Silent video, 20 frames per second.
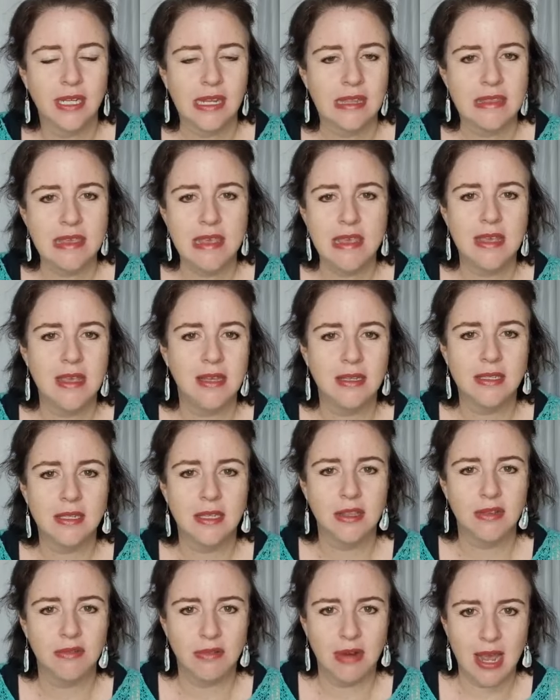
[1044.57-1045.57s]
things
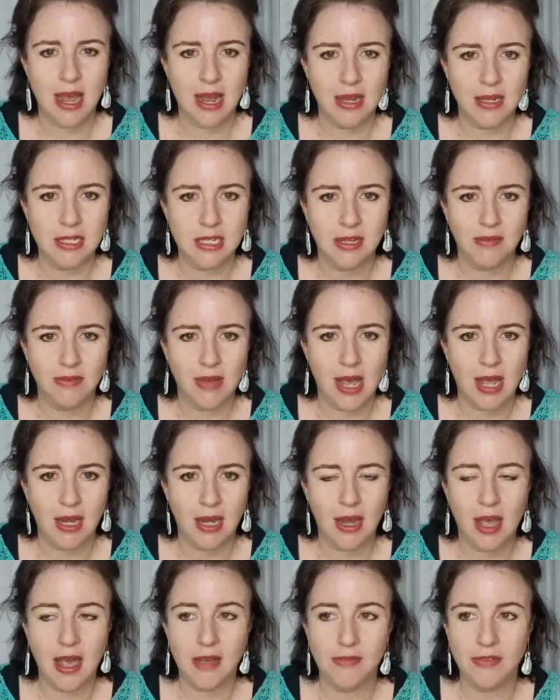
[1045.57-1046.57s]
and the reality of our
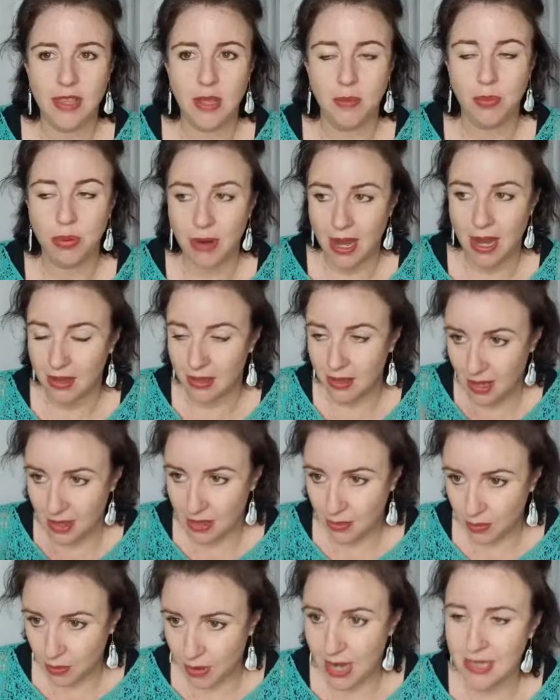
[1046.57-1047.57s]
life and
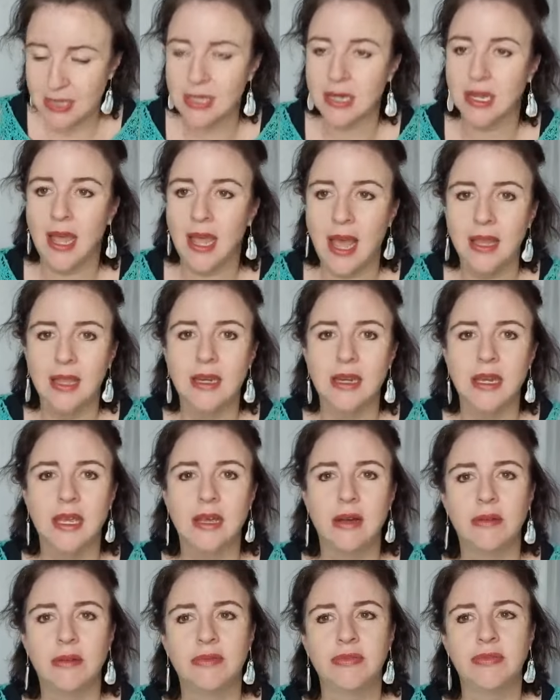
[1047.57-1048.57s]
the practicality
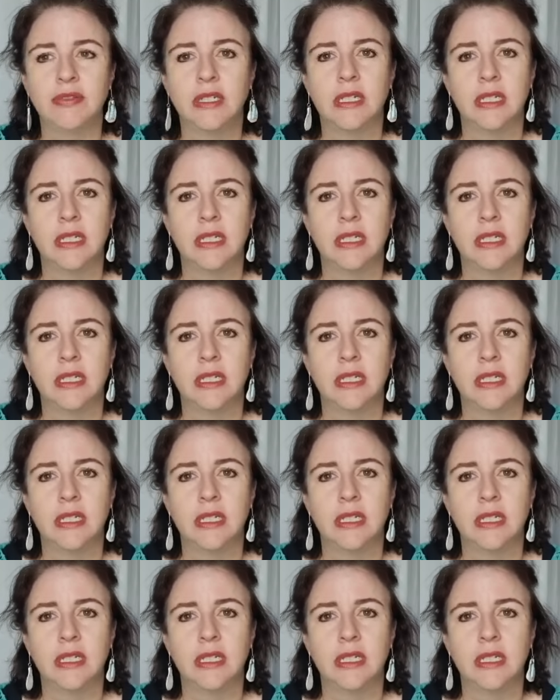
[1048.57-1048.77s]
of